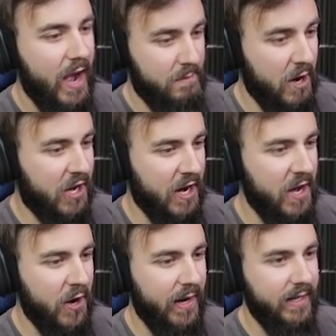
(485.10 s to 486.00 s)
I'm not gonna
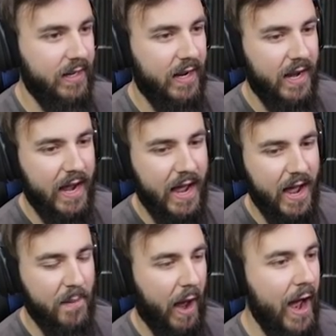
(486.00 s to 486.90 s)
do it.
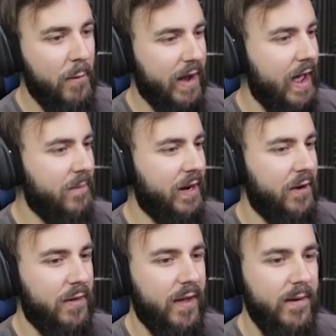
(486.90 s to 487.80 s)
Um, I, what I am gonna
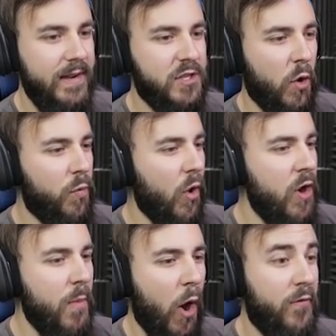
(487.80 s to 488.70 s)
do though is
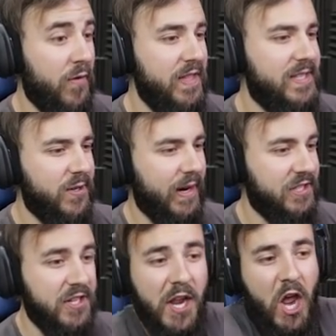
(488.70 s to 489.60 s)
roam over in this
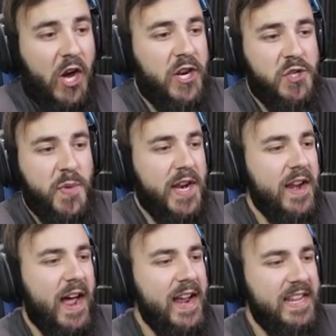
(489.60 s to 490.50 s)
direction because we
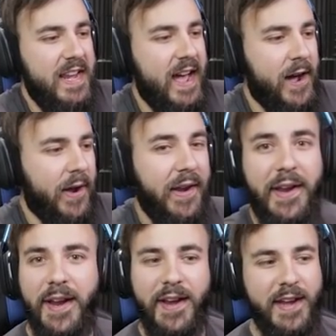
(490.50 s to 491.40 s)
got honey now.
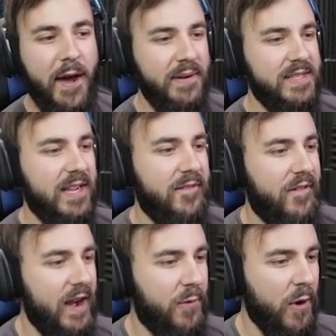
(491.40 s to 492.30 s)
Now we just gotta
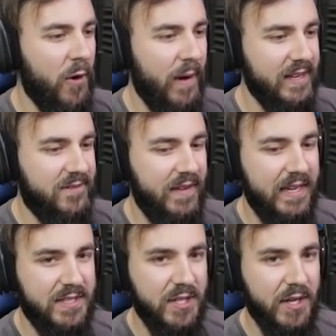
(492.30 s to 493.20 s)
find a roll rat to feed
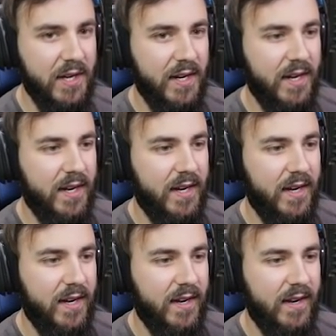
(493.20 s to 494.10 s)
it to.
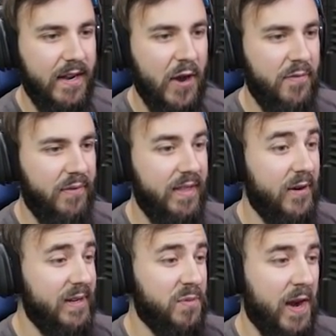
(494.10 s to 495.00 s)
Uh, hopefully
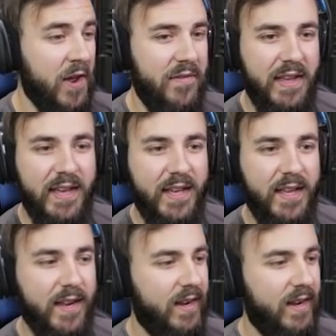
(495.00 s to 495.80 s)
there is one over here.